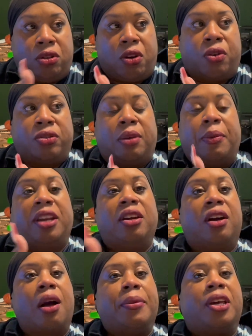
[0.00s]
somebody could
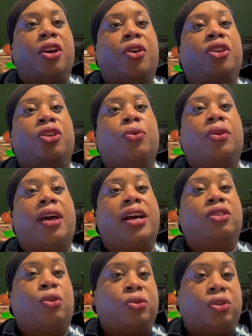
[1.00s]
come in here and utilize
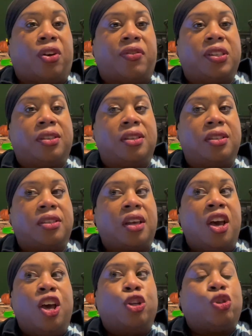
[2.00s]
those services.
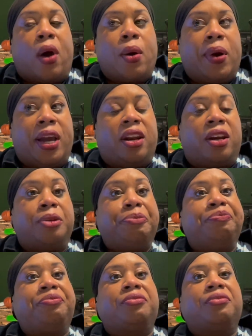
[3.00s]
So I waited.
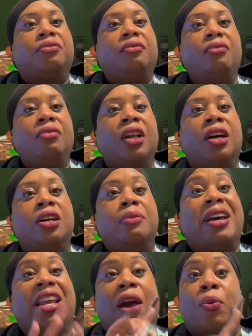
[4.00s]

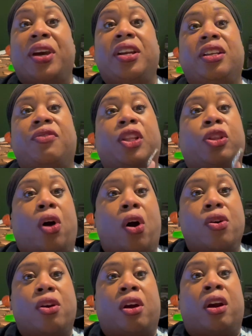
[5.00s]
And I waited even
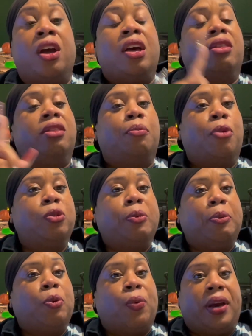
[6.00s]
longer than most
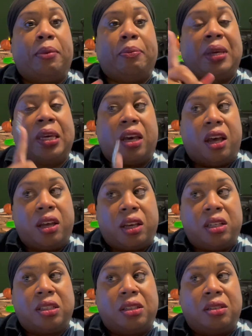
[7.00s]
people wait,
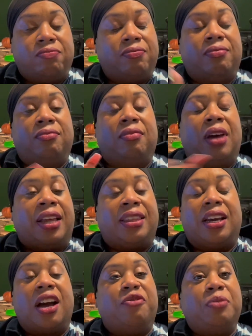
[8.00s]
because I
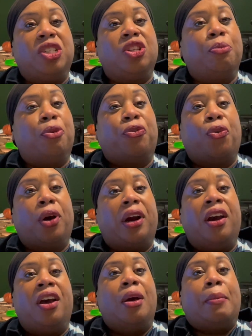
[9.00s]
think I've mentioned
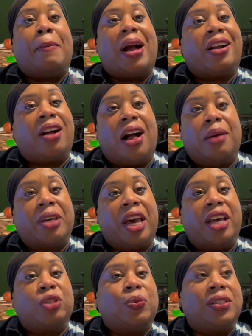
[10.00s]
before, my
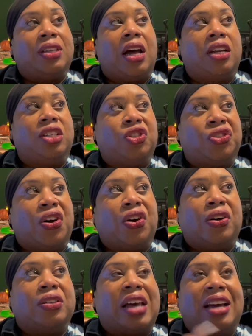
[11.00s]
Comcast was not
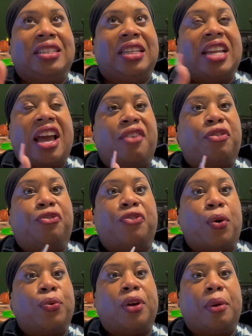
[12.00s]
installed. I didn't have a
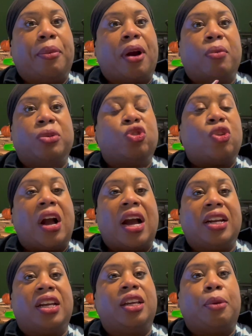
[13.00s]
phone number. I was trying
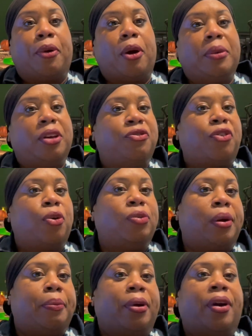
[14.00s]
to get a permanent phone
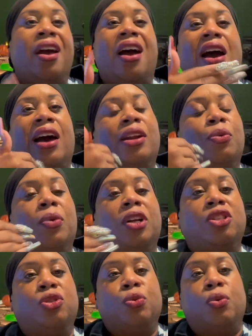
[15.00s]
number. I didn't want to
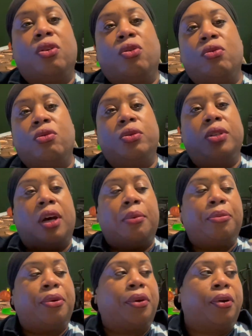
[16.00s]
do a Google
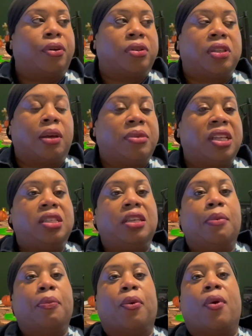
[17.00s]
number or something
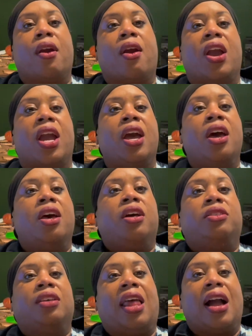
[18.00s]
temporary
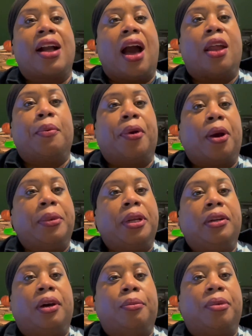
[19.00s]
till I got a permanent
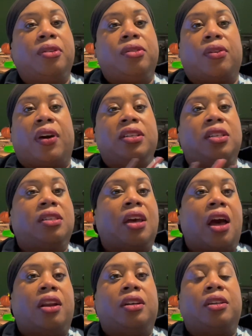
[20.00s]
number. So I just
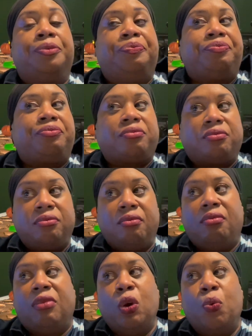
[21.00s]
kind of
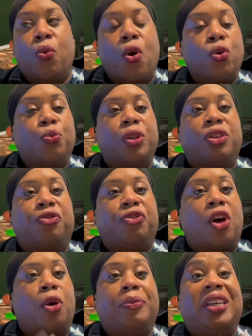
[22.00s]
rode with the
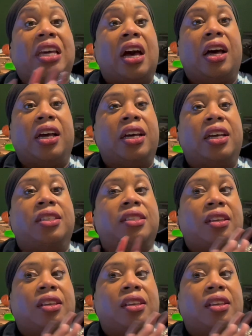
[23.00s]
flow, because